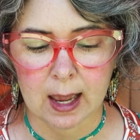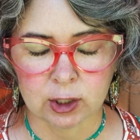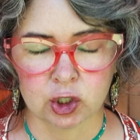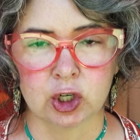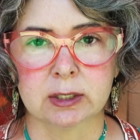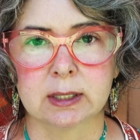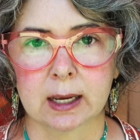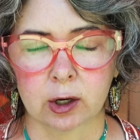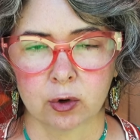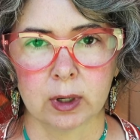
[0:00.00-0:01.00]
It's just
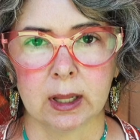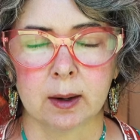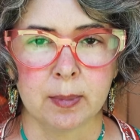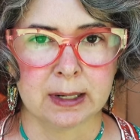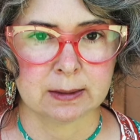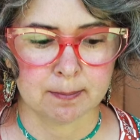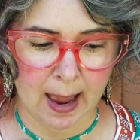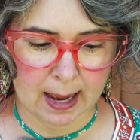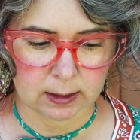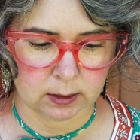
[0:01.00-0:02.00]
like acrylic, but it's
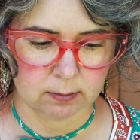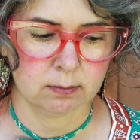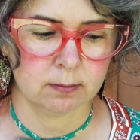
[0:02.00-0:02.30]
matte.